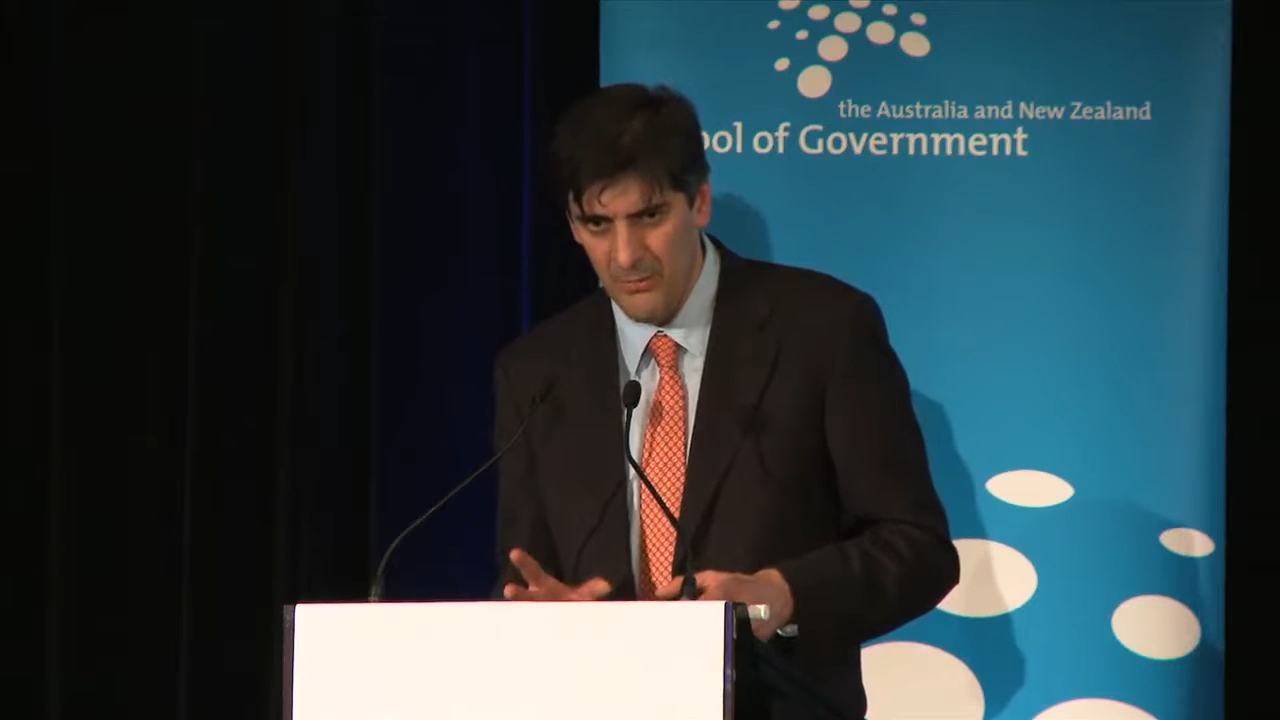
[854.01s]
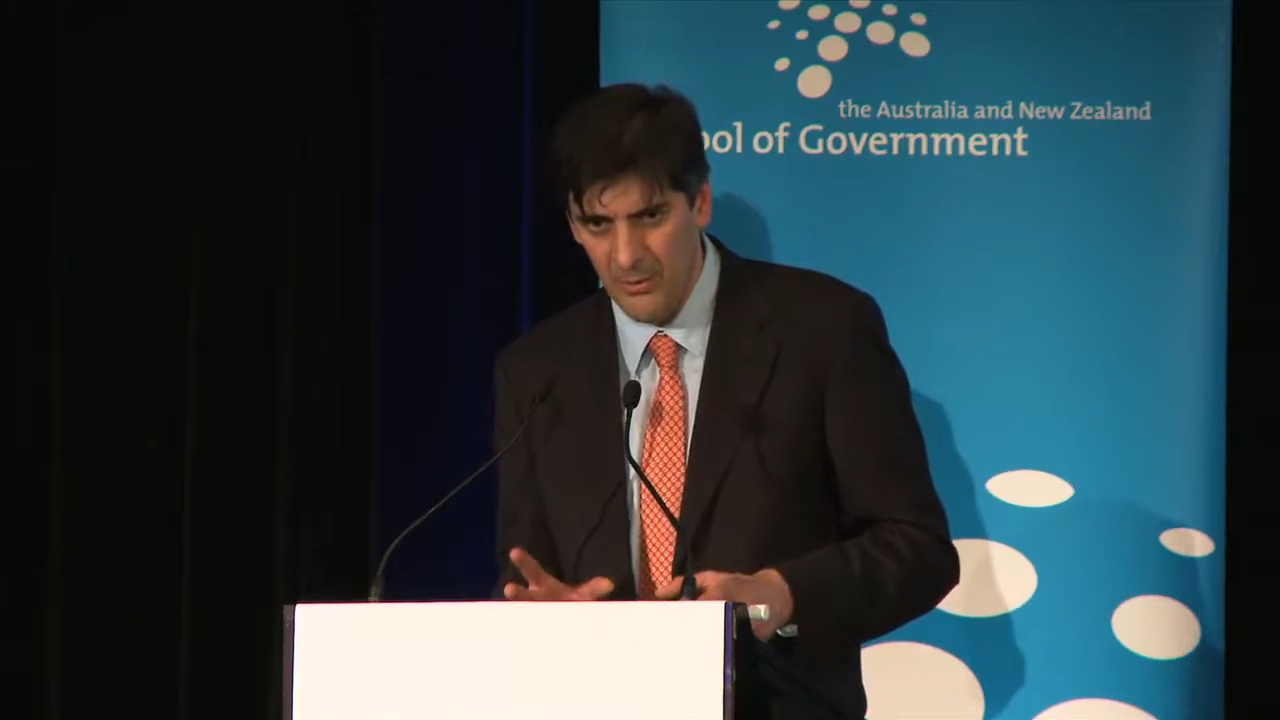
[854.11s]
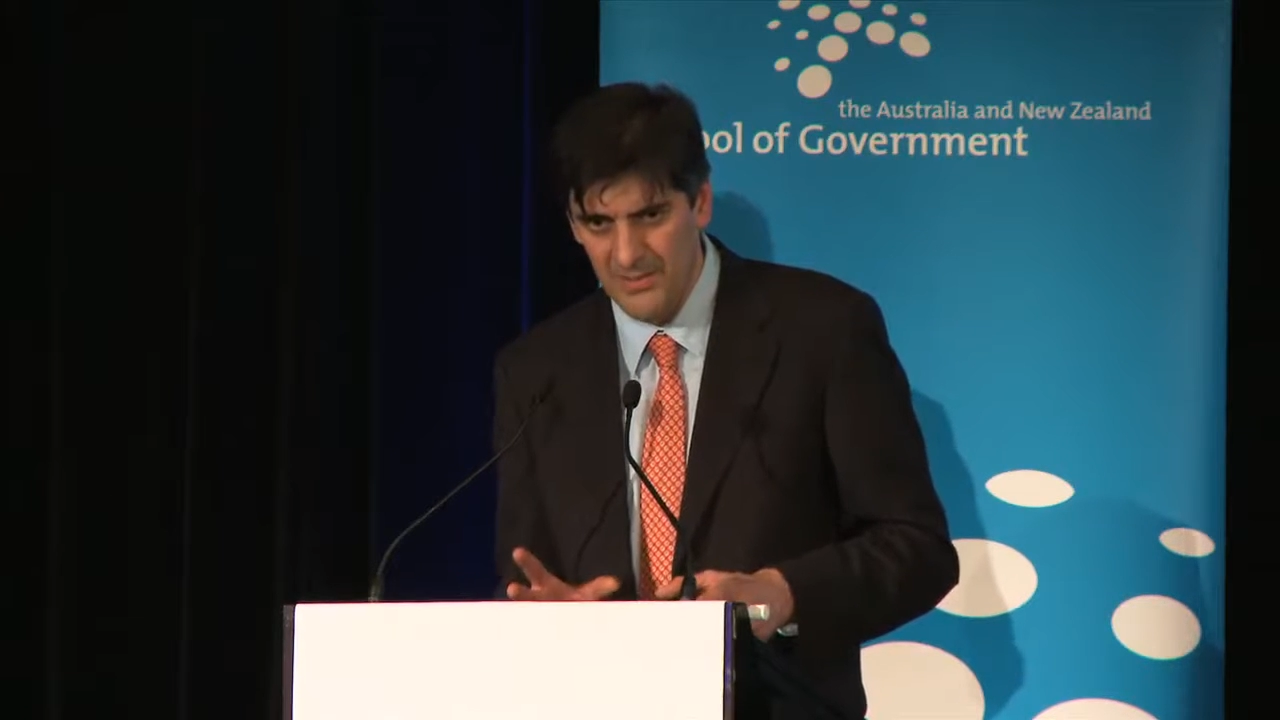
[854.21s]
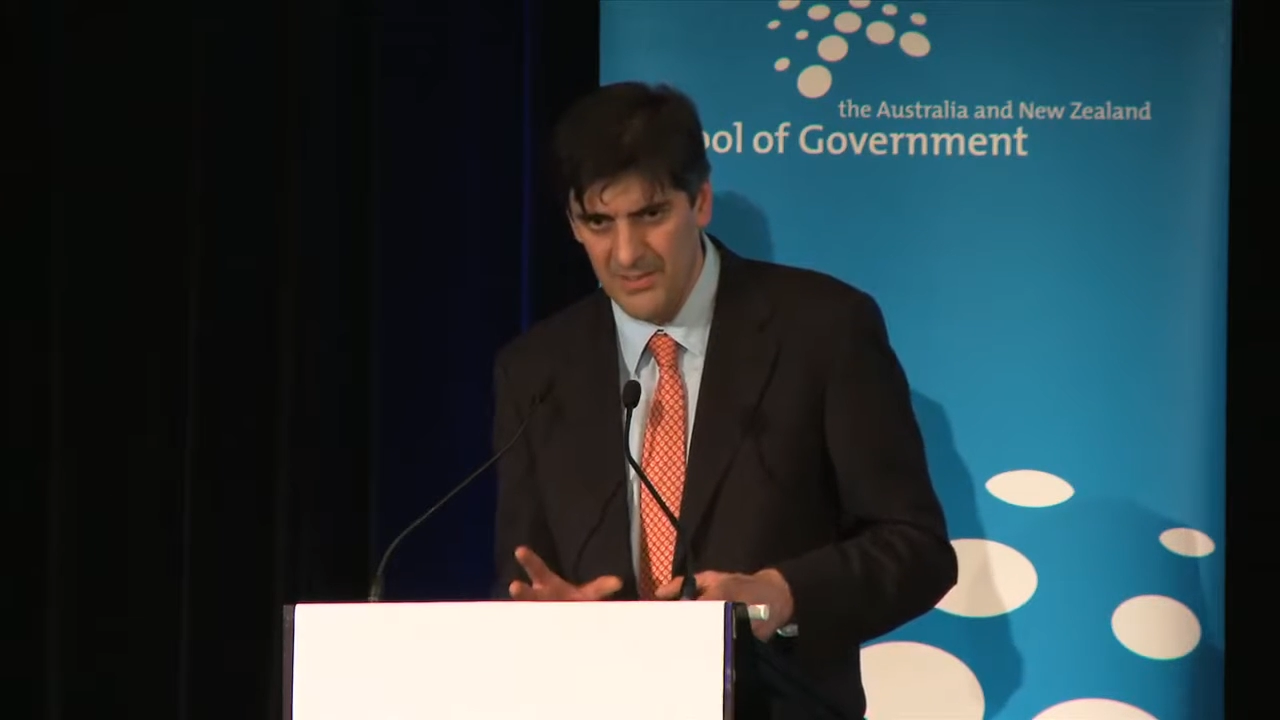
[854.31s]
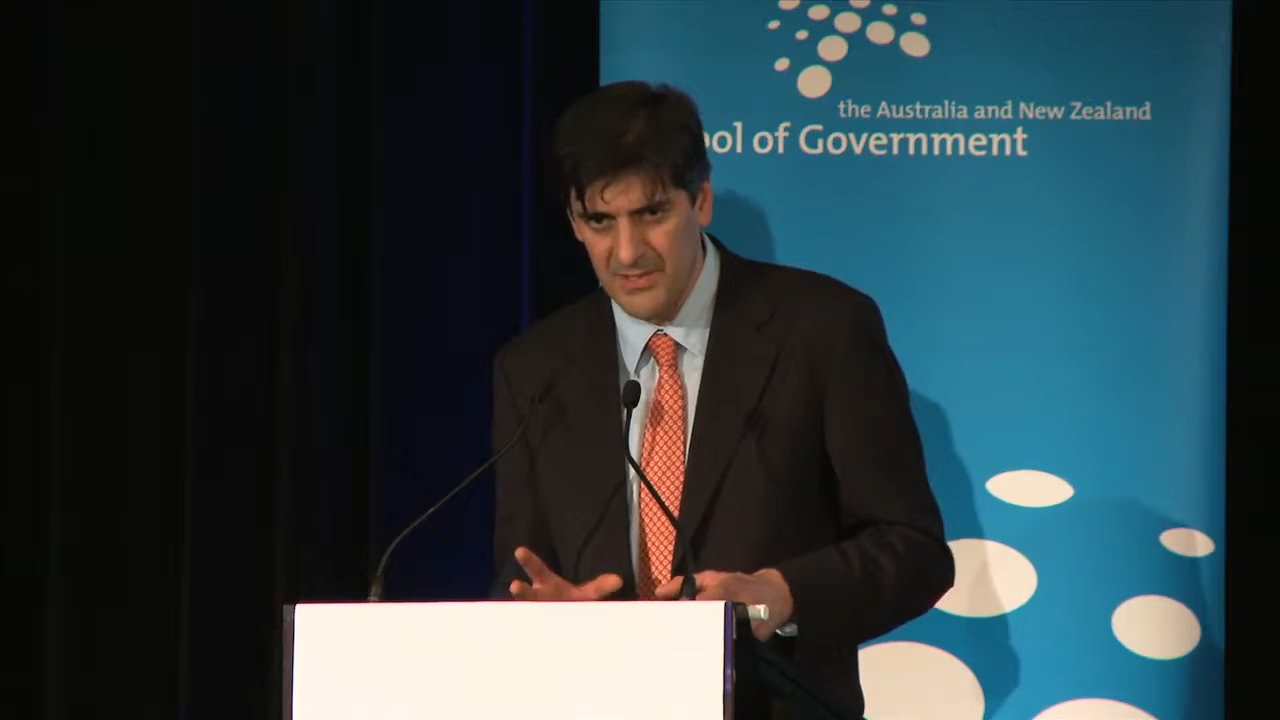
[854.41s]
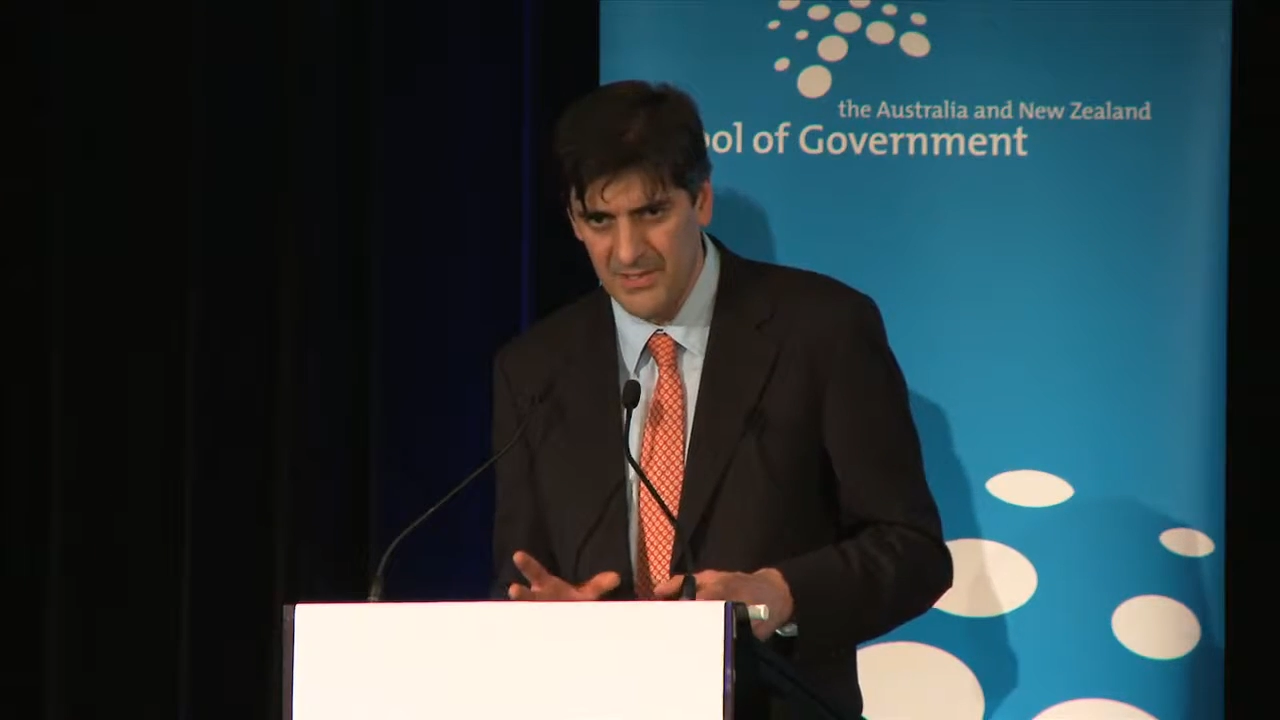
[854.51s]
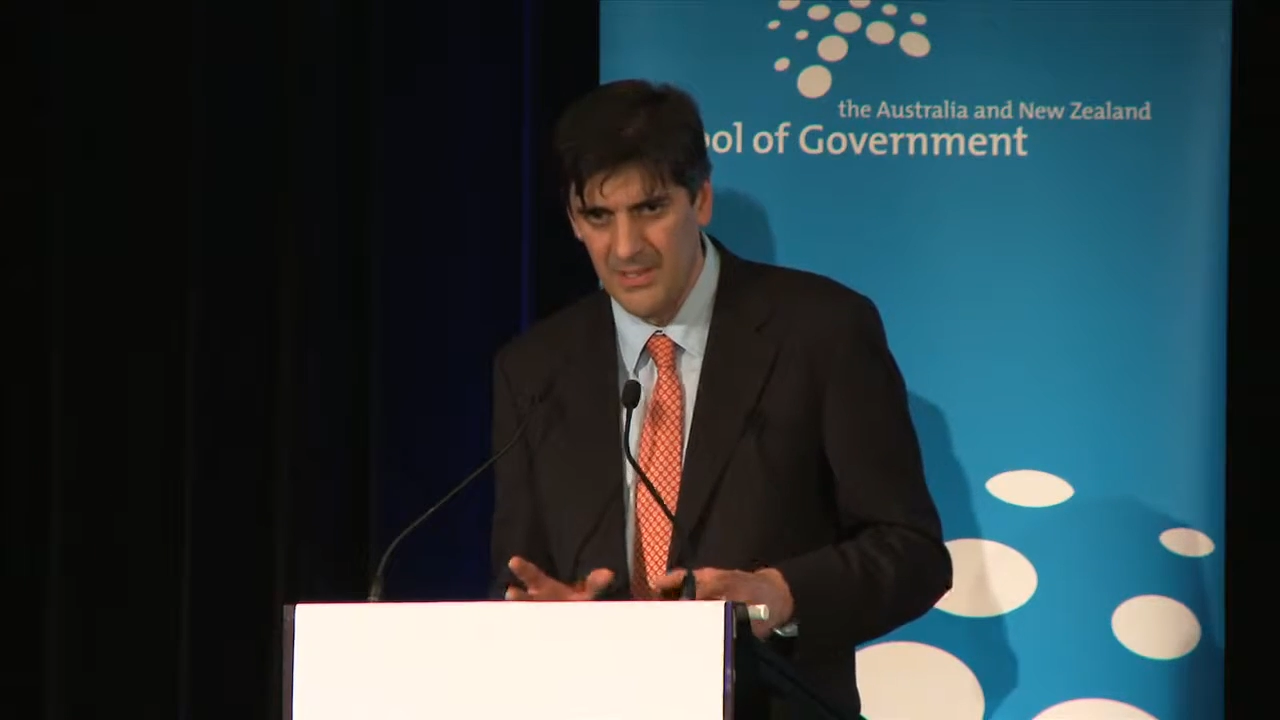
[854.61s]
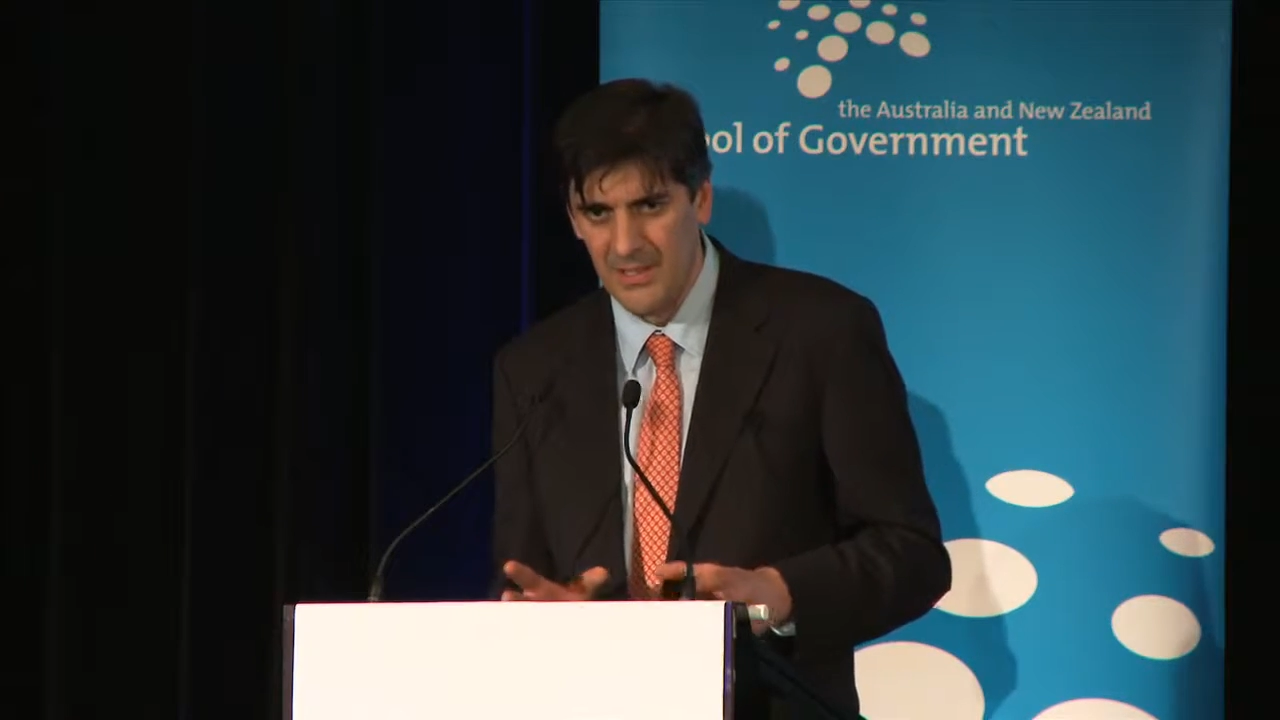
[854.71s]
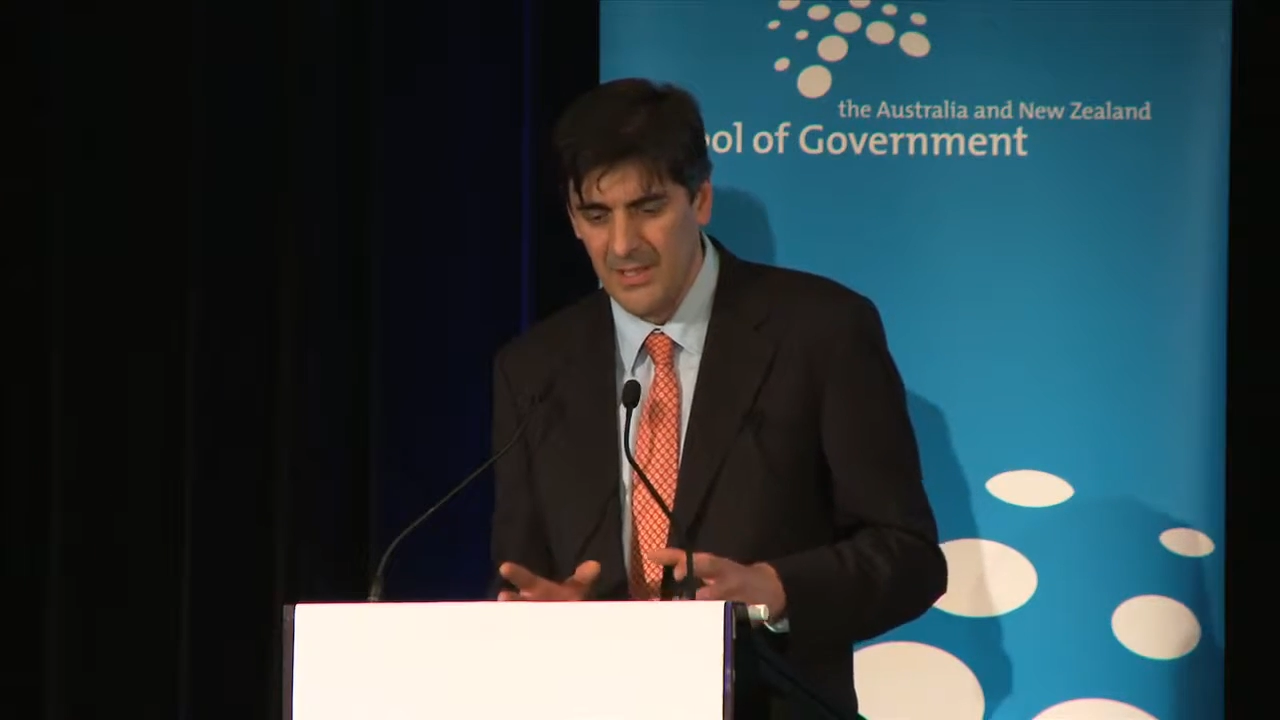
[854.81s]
politician.